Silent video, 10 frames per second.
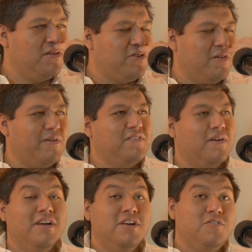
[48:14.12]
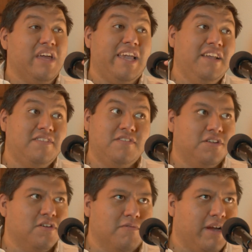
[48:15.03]
Trent Reznor. Yeah. He's
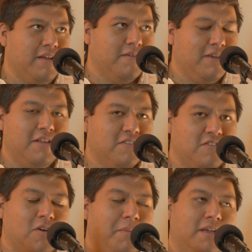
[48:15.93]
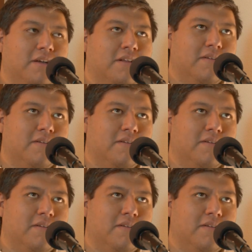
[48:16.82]
such a great. He does so many good